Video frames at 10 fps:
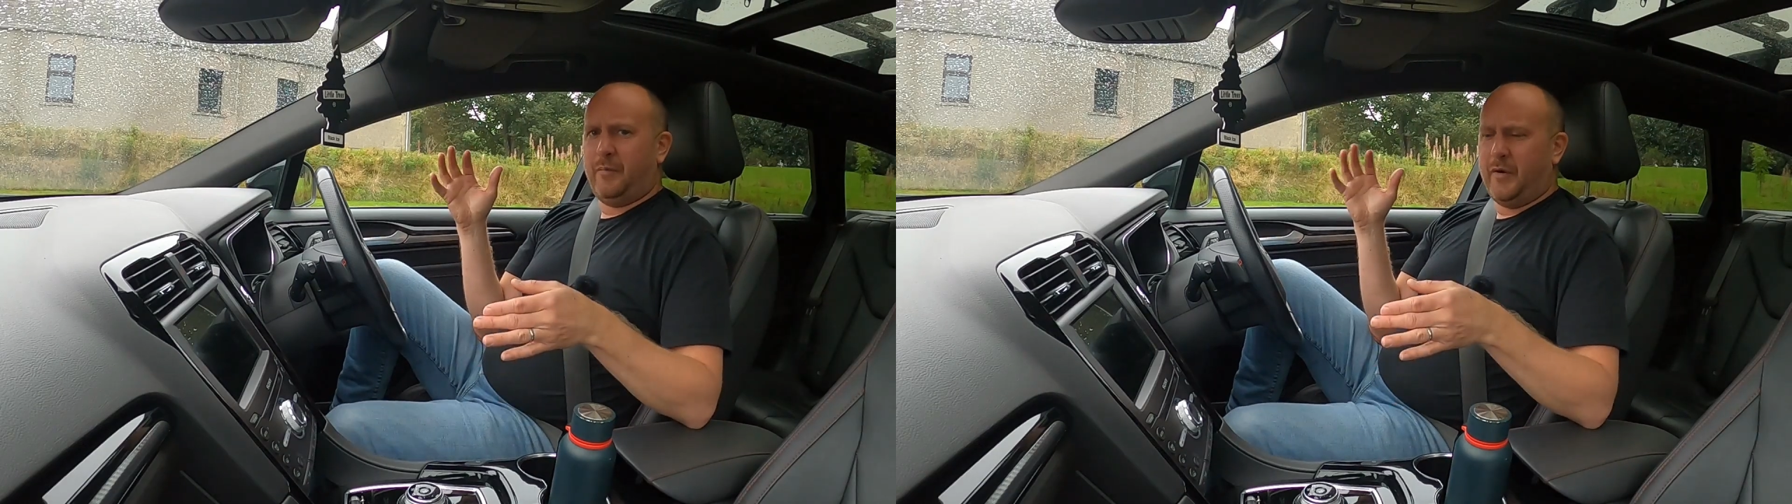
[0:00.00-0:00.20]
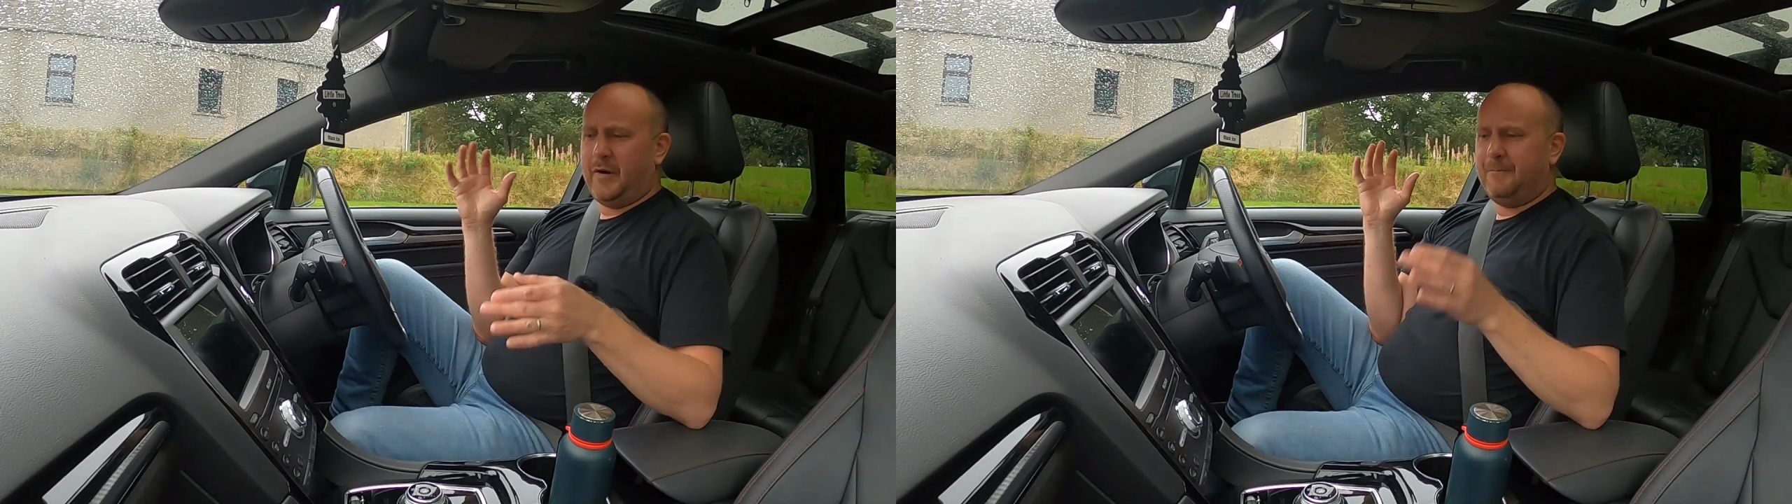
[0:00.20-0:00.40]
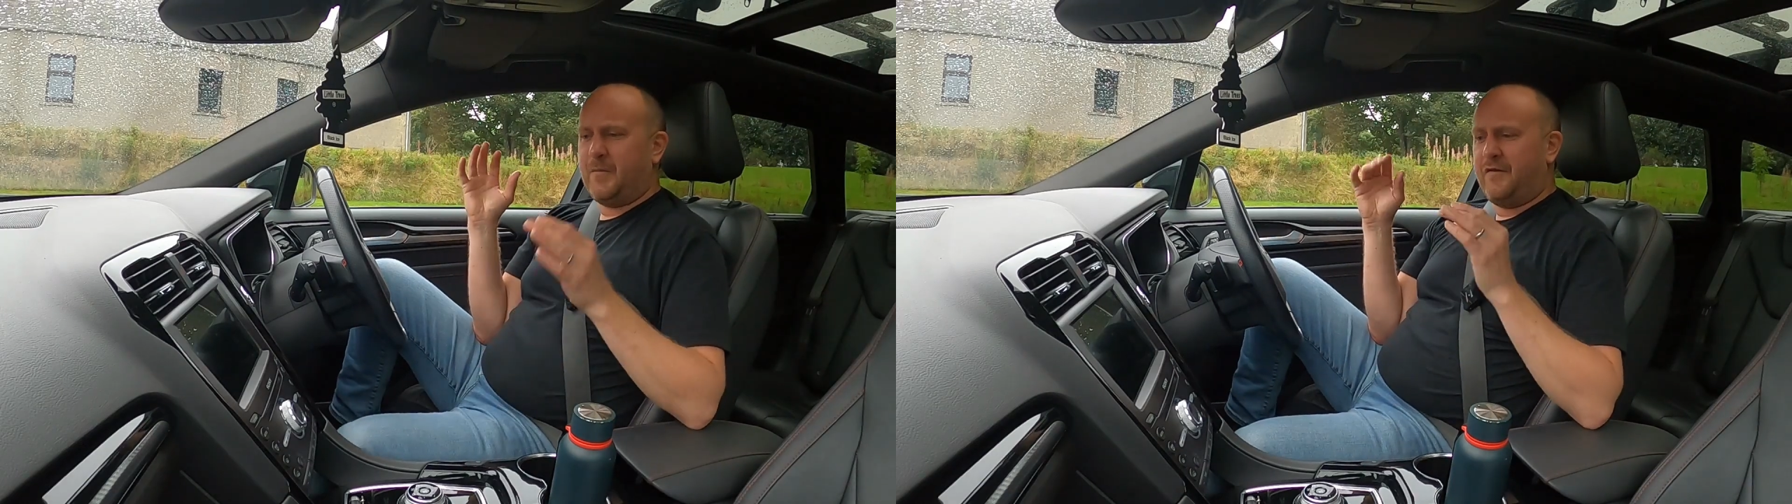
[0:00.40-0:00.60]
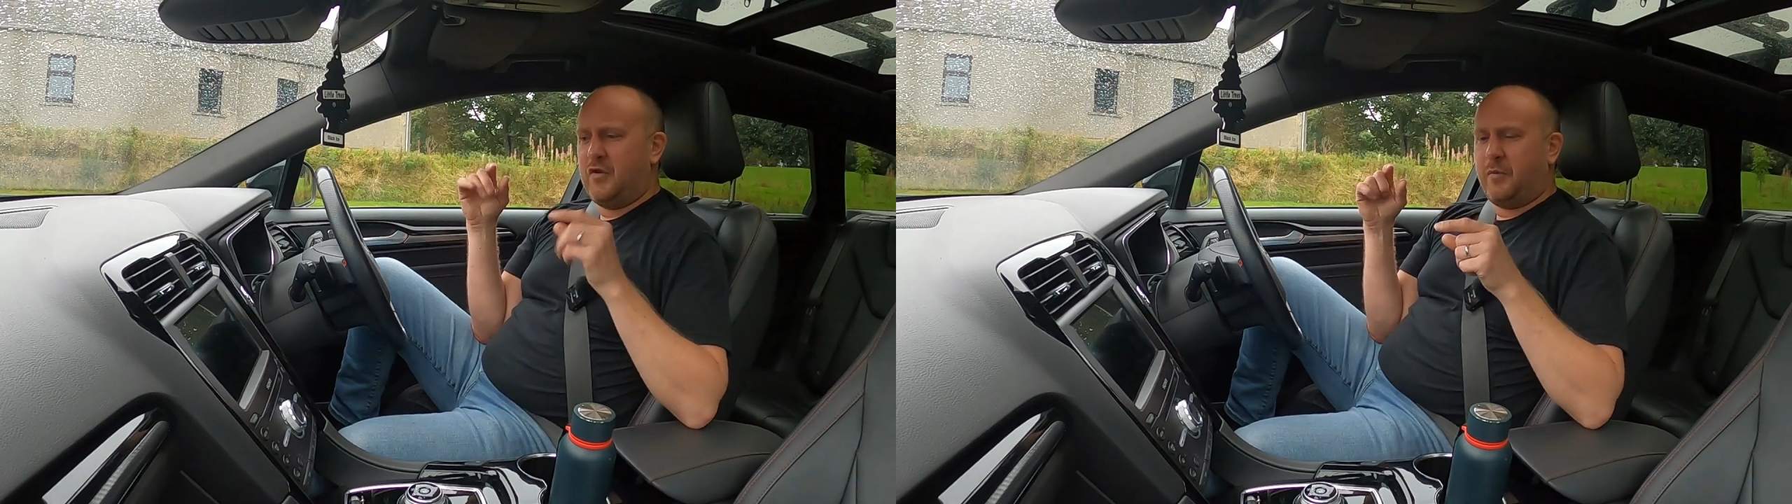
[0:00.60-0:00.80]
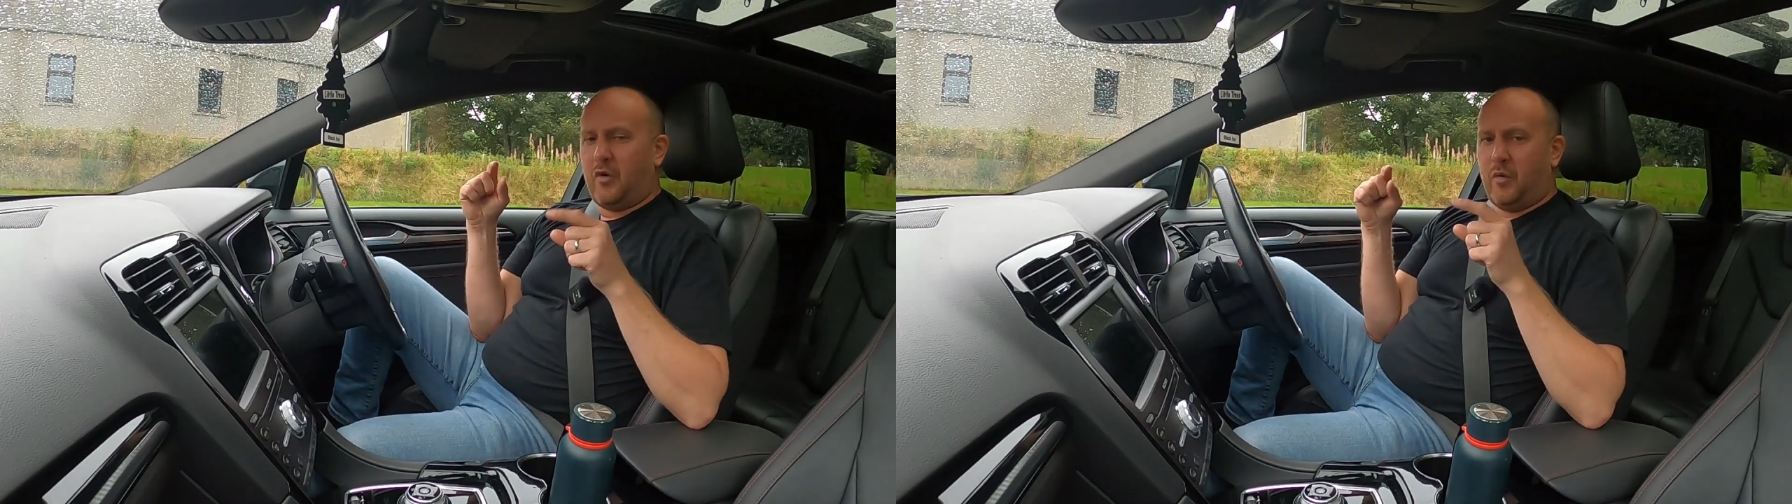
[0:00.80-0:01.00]
but if
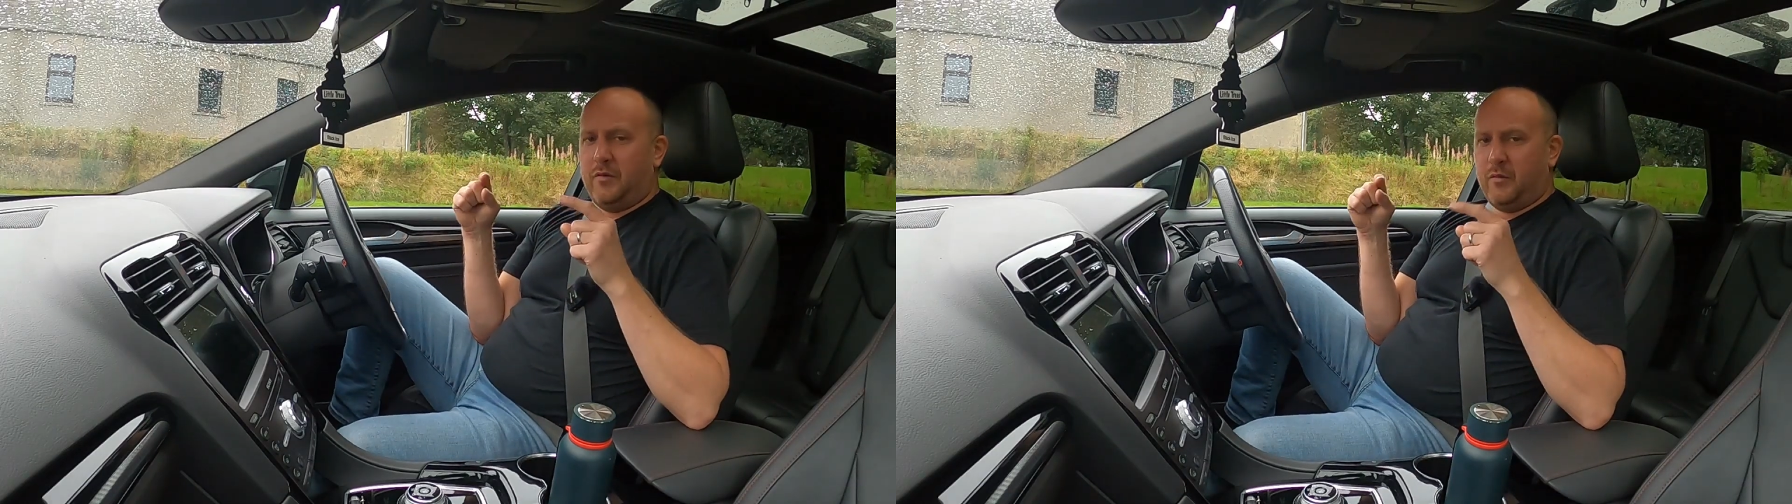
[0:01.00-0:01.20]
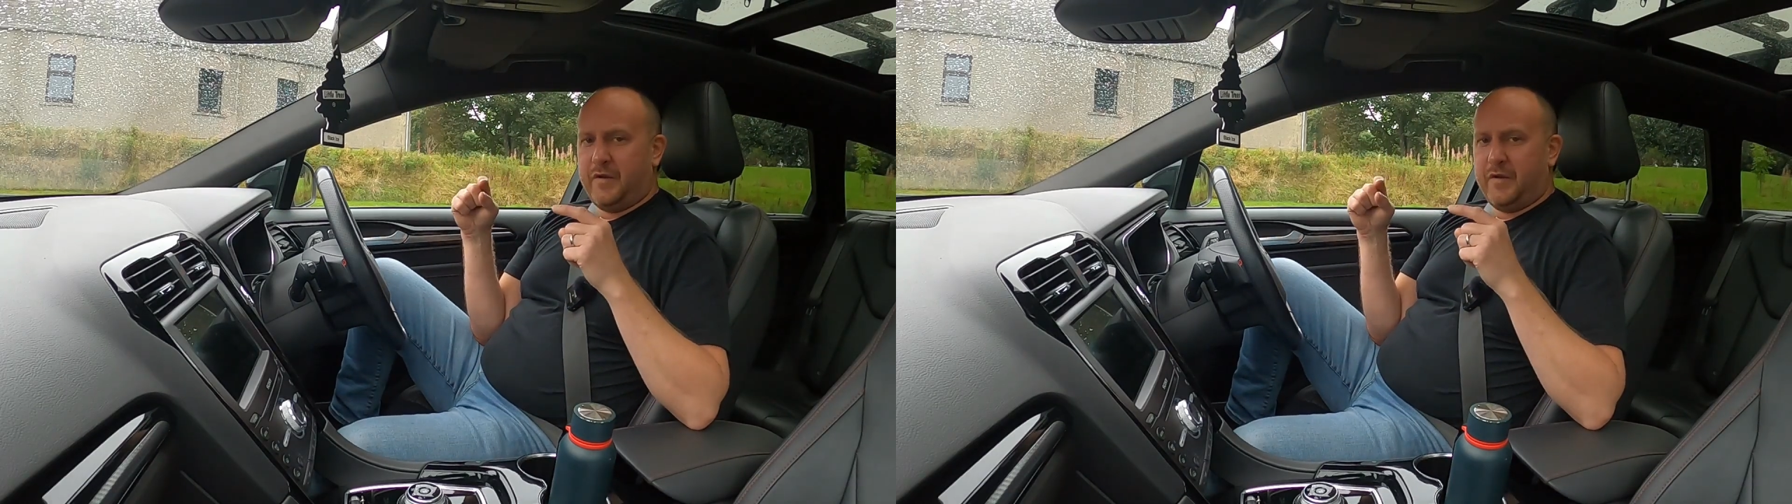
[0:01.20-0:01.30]
you bought one